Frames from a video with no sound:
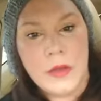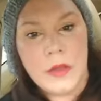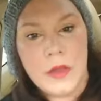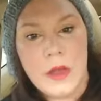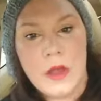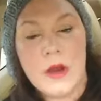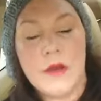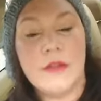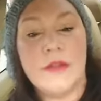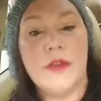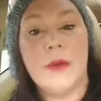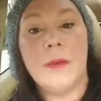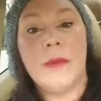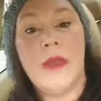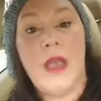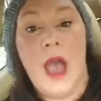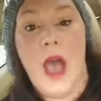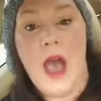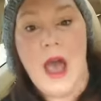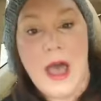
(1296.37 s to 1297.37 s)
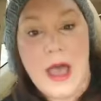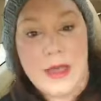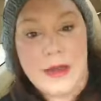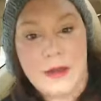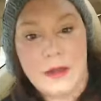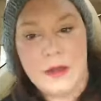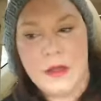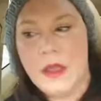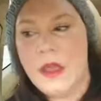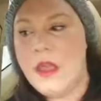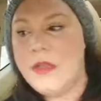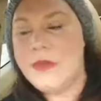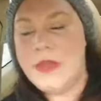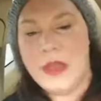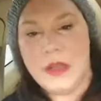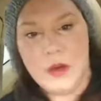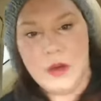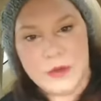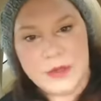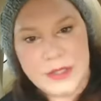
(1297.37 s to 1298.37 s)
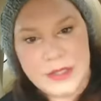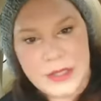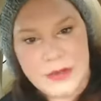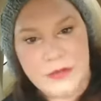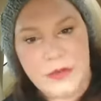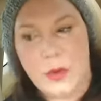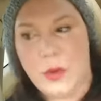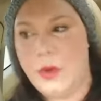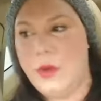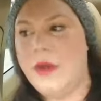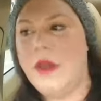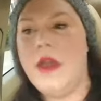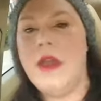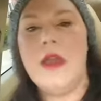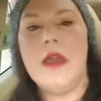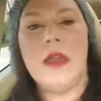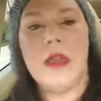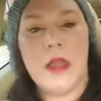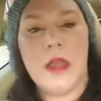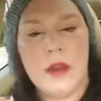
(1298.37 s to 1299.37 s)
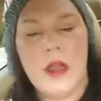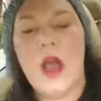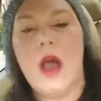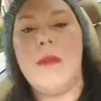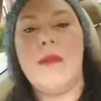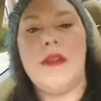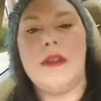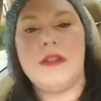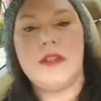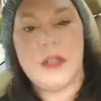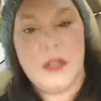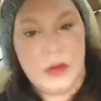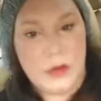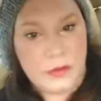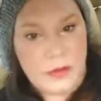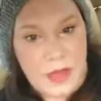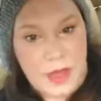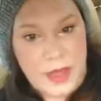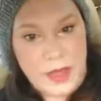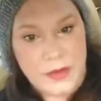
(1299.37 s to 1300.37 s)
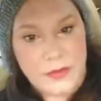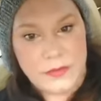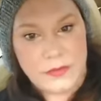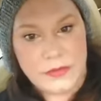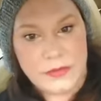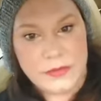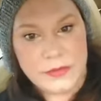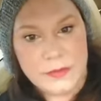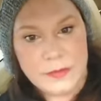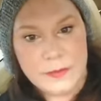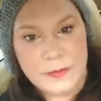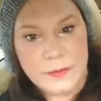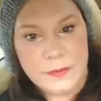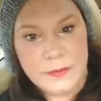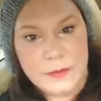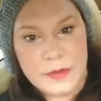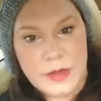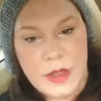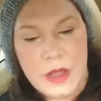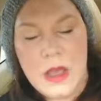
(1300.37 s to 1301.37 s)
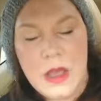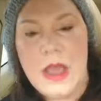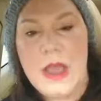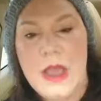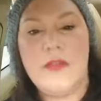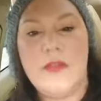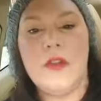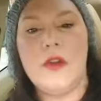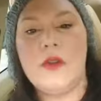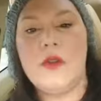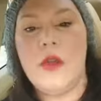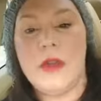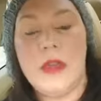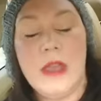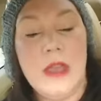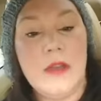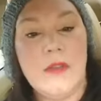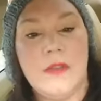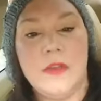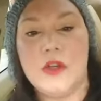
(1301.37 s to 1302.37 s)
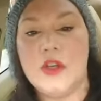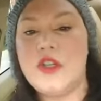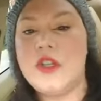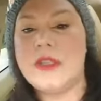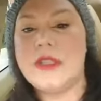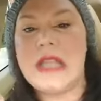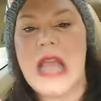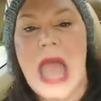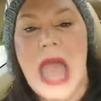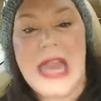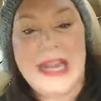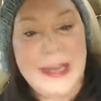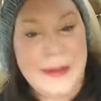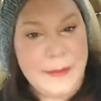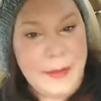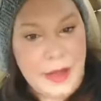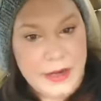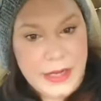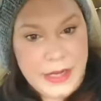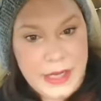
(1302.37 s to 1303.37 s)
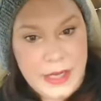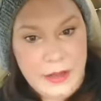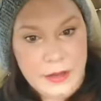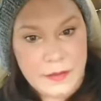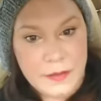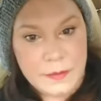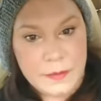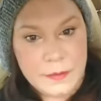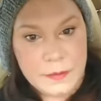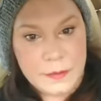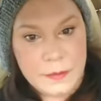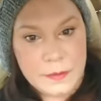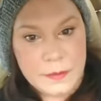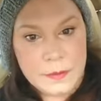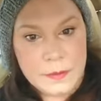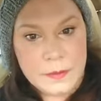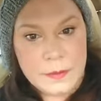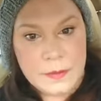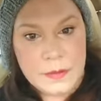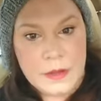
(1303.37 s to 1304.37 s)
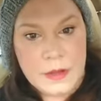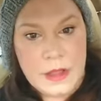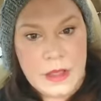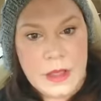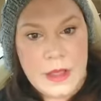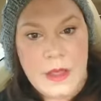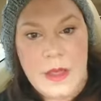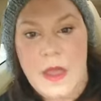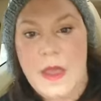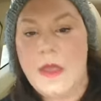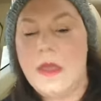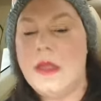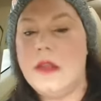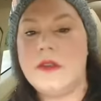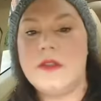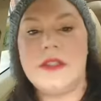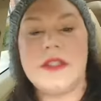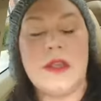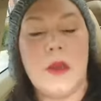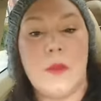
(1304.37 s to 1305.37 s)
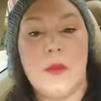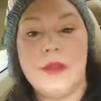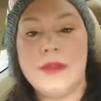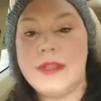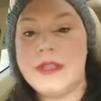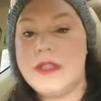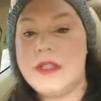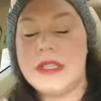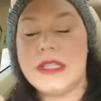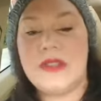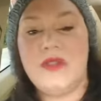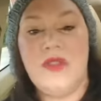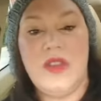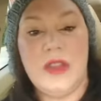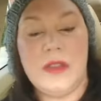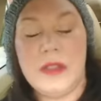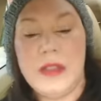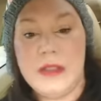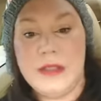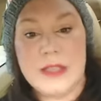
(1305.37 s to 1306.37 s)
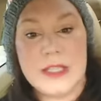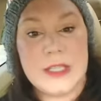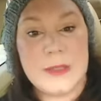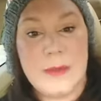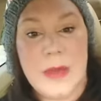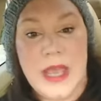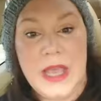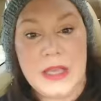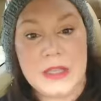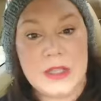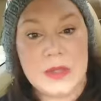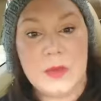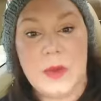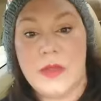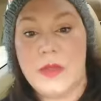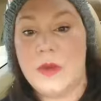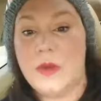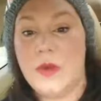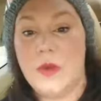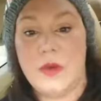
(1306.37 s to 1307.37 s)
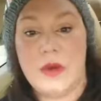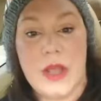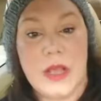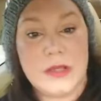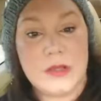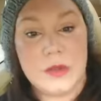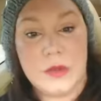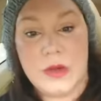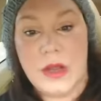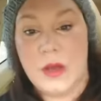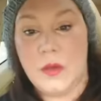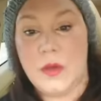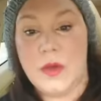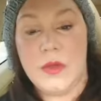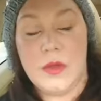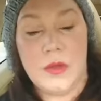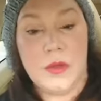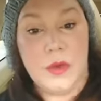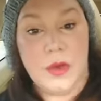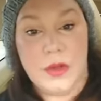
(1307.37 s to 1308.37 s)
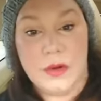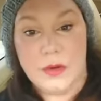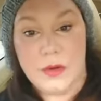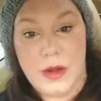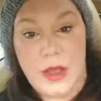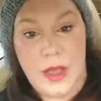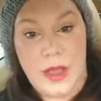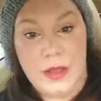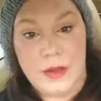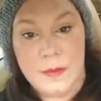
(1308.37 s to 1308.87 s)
from God that your Zivug can come into your life. If you're looking for just anybody and someone to just fill in the space, whether they're nice or not, whether they're good or not,